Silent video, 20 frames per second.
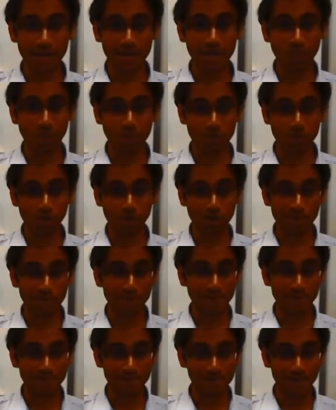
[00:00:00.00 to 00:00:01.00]
and what
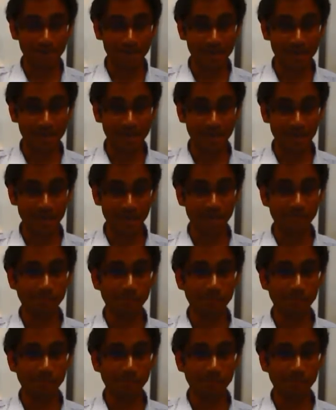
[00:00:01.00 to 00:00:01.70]
got me excited